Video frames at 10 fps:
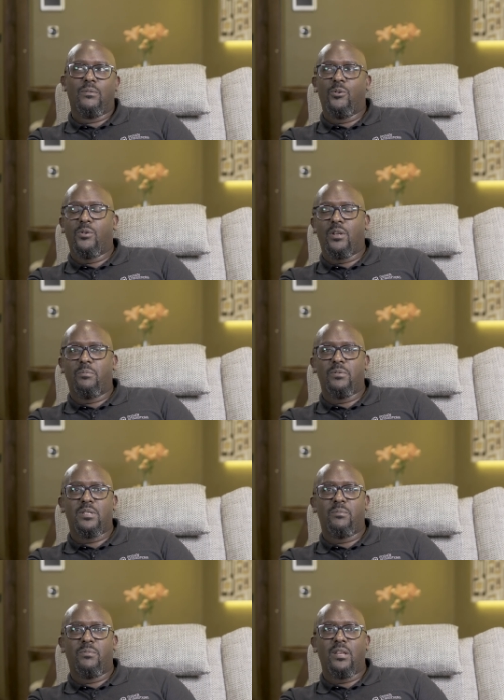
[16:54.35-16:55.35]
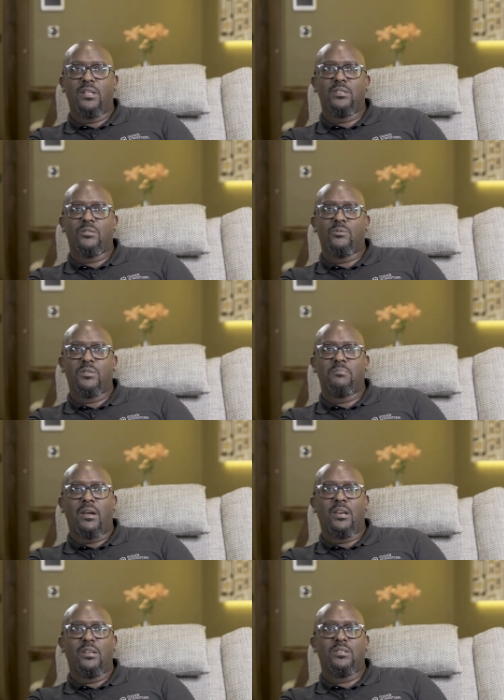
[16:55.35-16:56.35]
hooked up with someone else or was
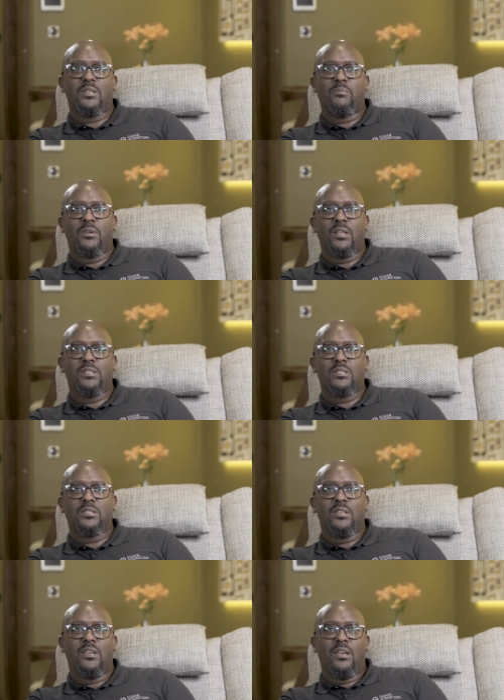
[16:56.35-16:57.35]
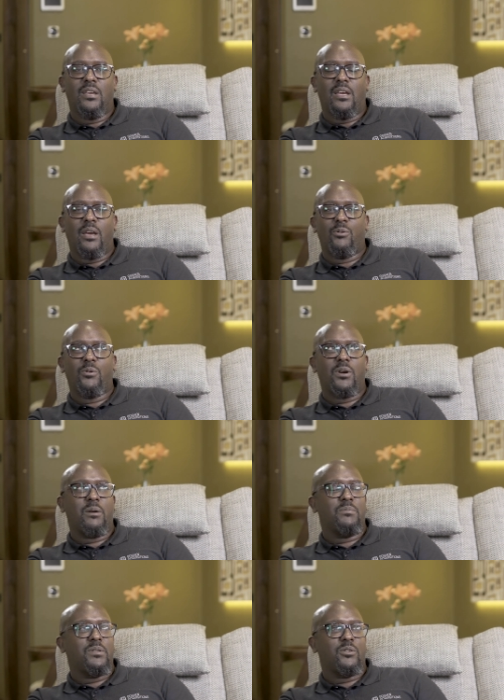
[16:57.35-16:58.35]
married to someone else. I woke
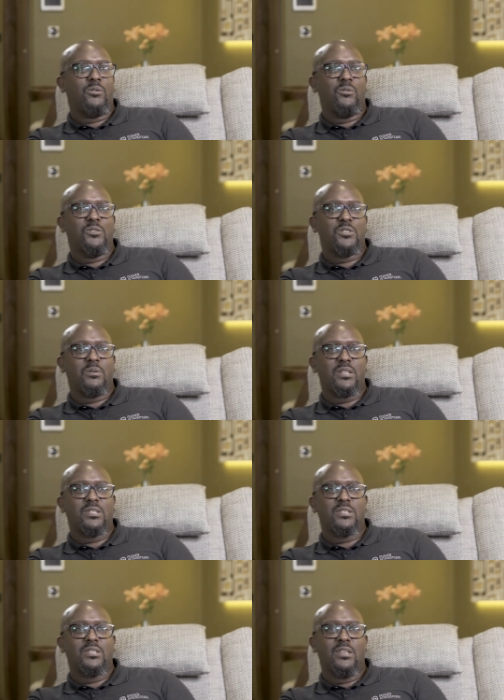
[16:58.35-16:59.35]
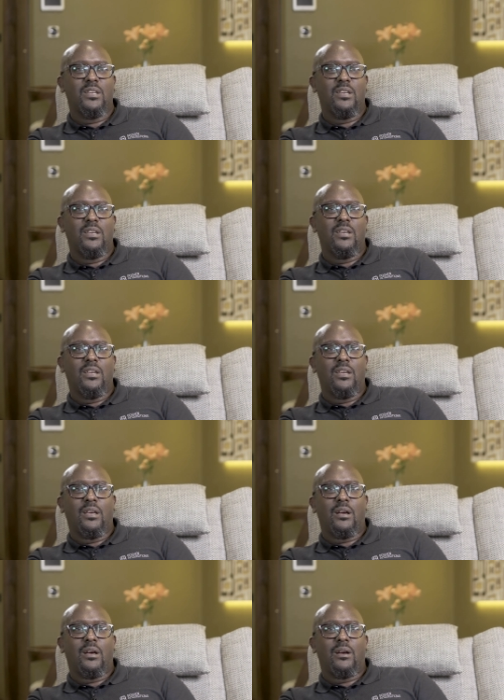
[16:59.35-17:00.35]
up with cold sweats,
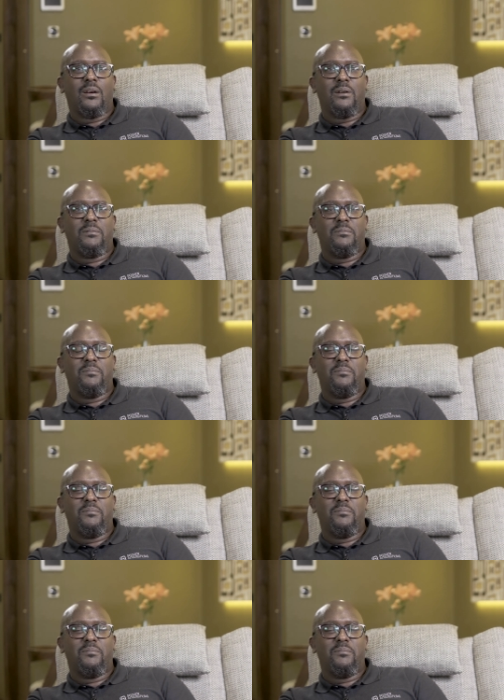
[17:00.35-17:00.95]
um,